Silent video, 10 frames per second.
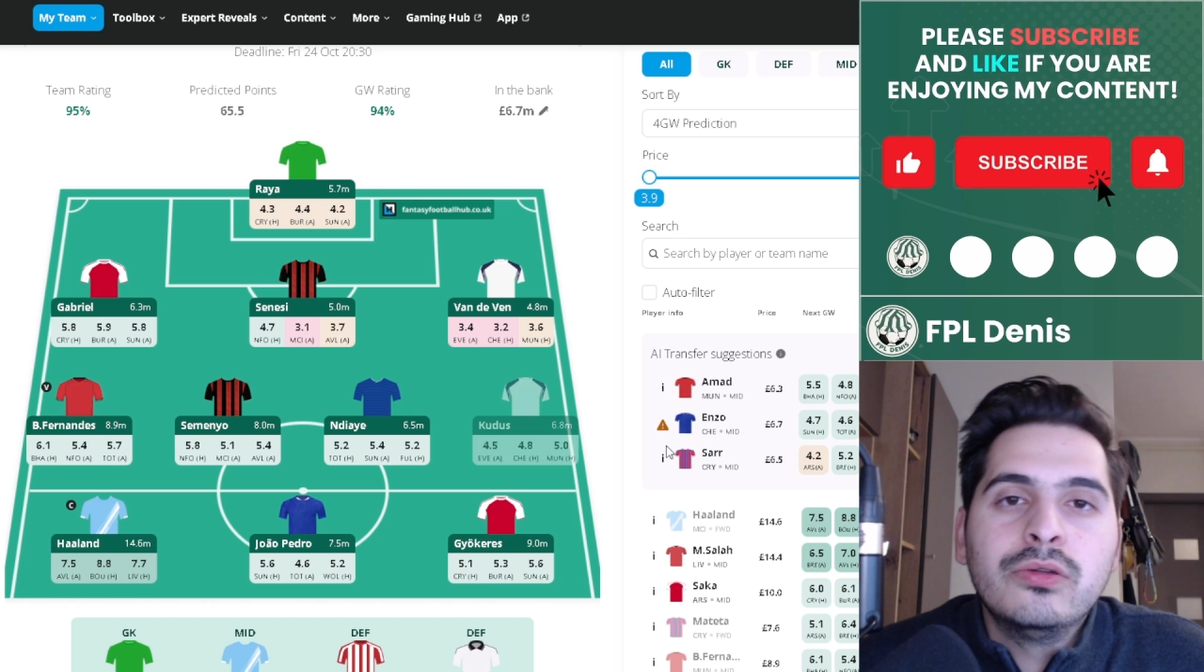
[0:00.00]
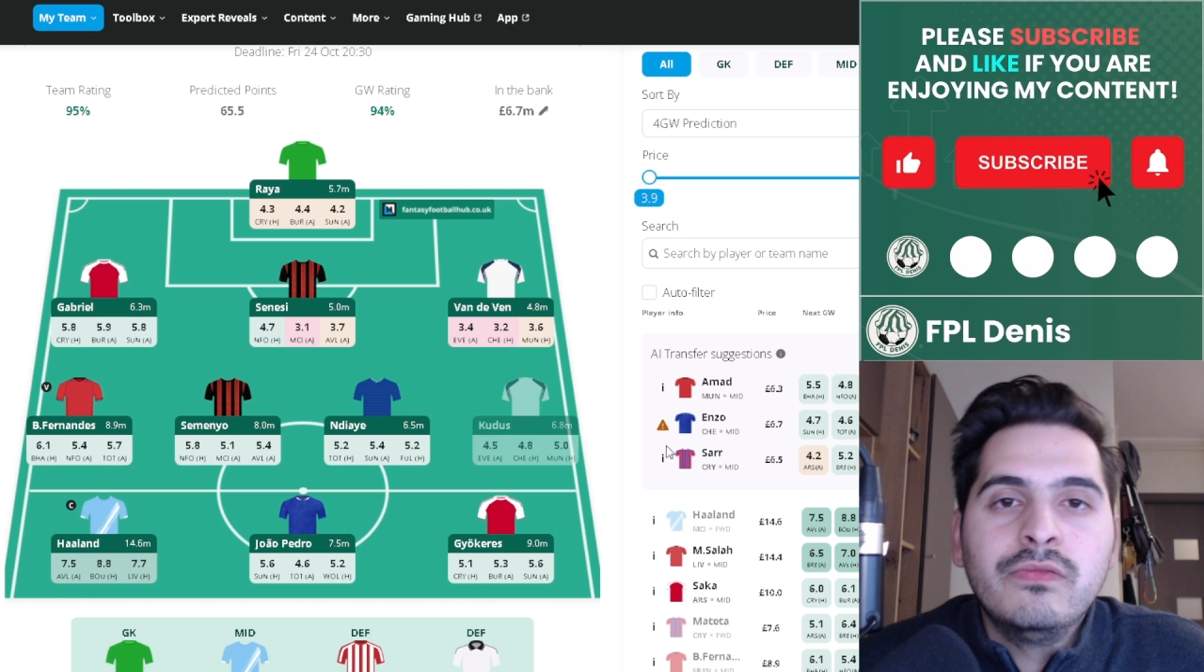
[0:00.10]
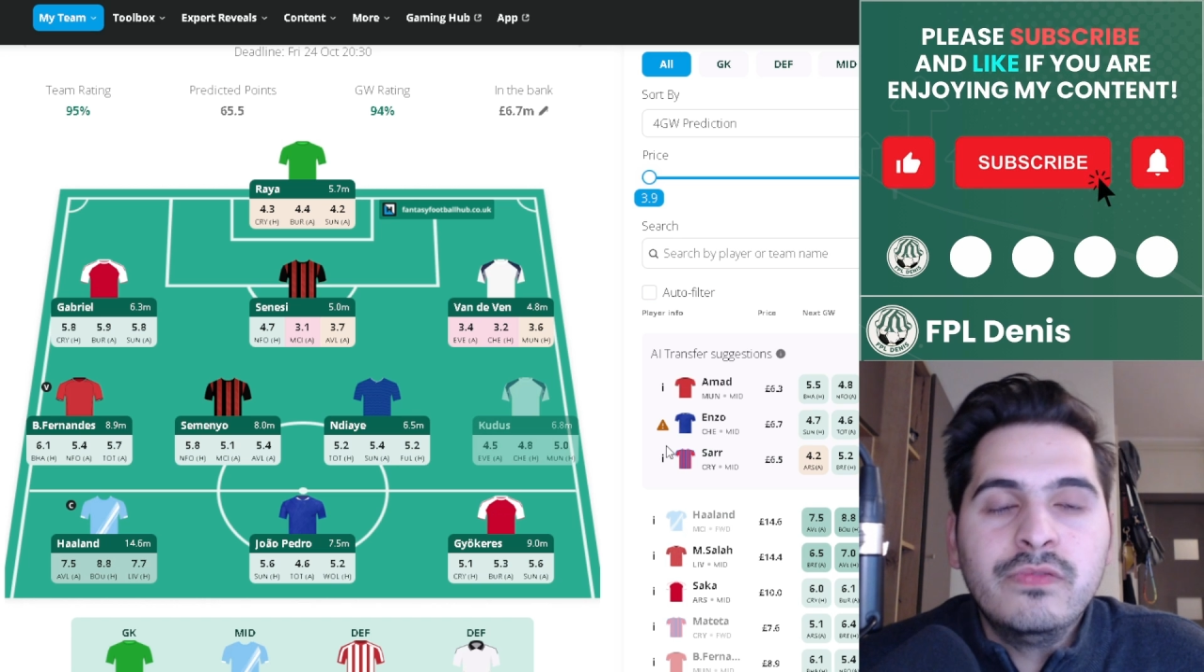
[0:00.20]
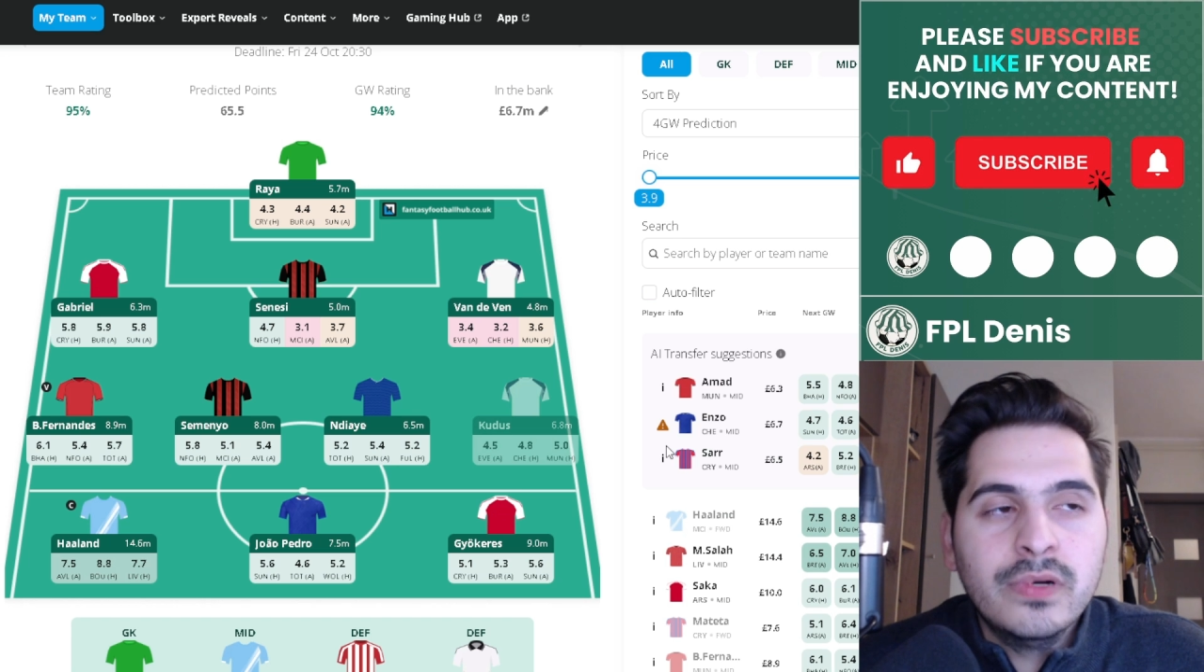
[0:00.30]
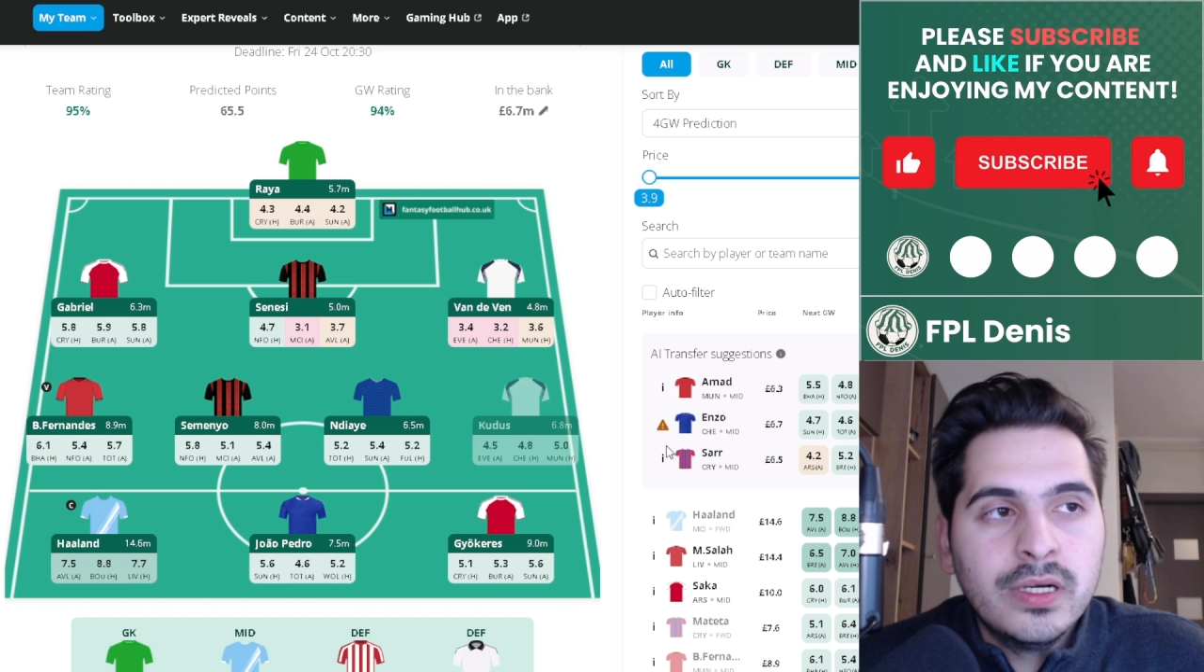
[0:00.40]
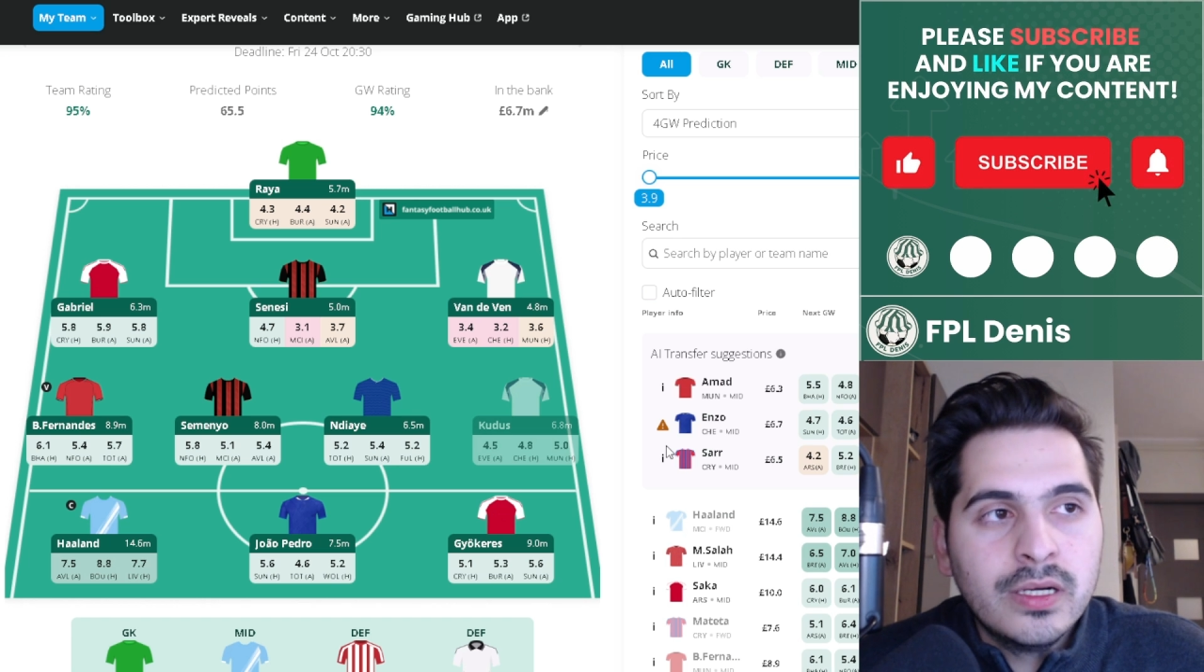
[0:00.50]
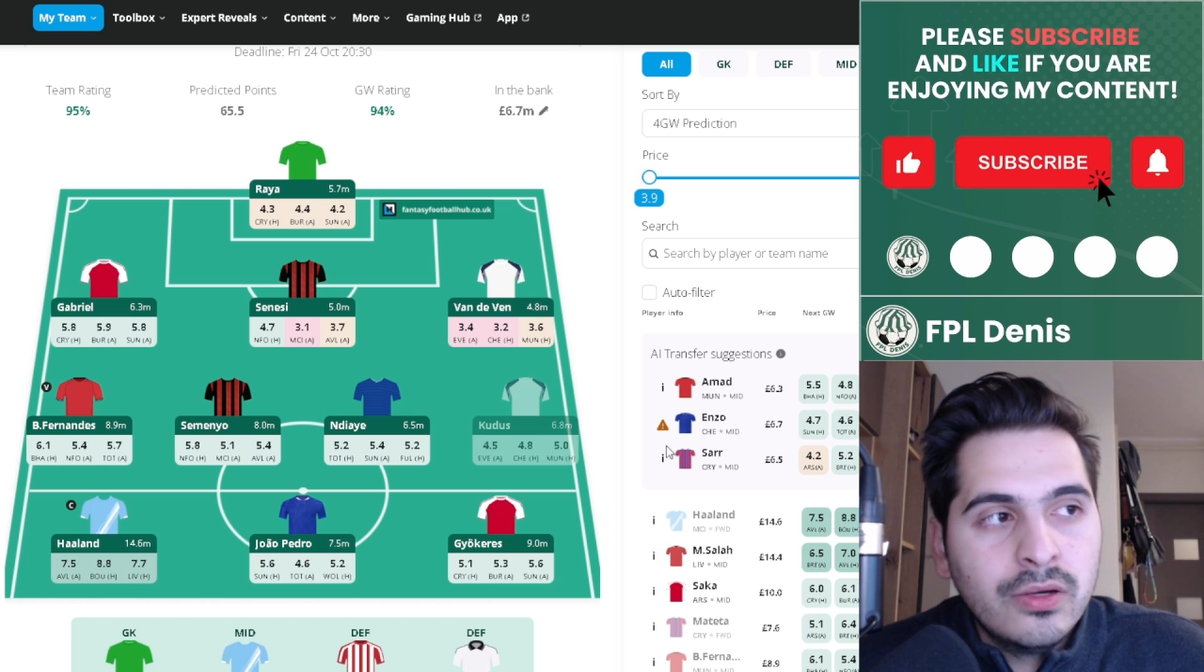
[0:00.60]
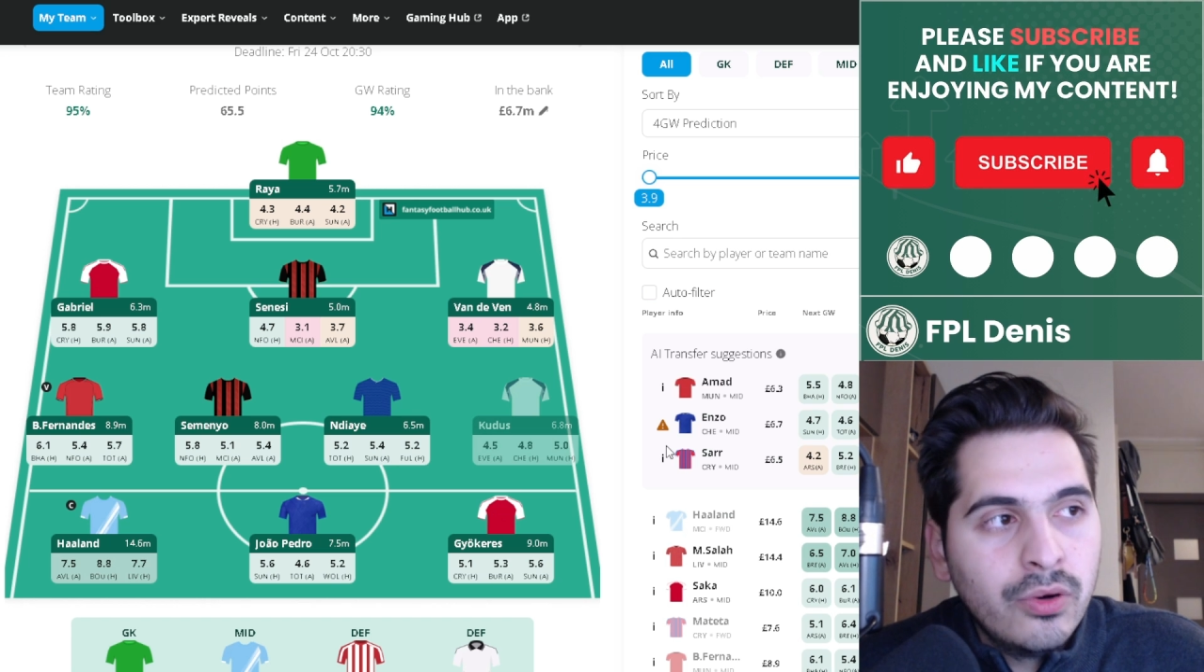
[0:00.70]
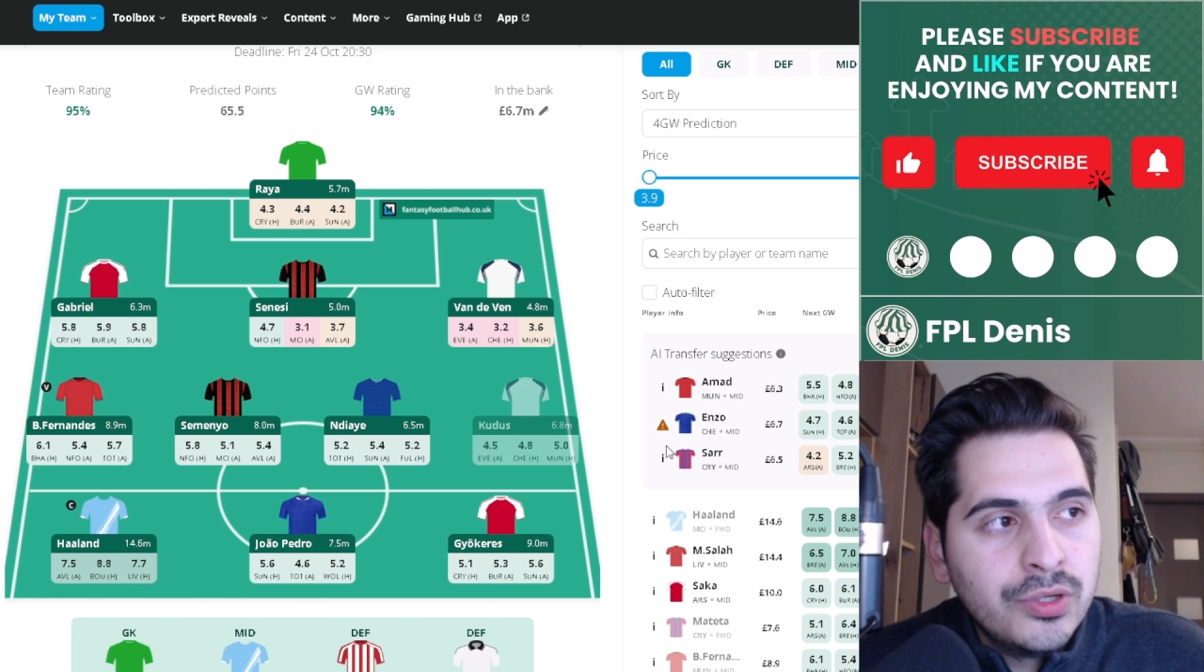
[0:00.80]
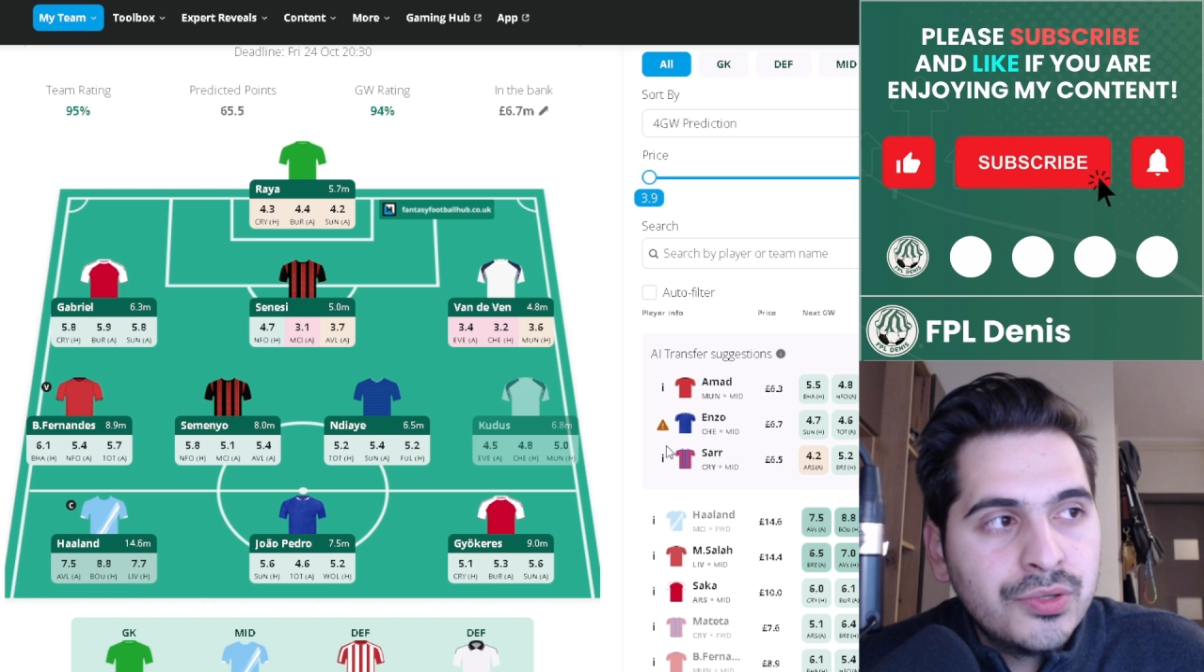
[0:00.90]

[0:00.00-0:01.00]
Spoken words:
of goal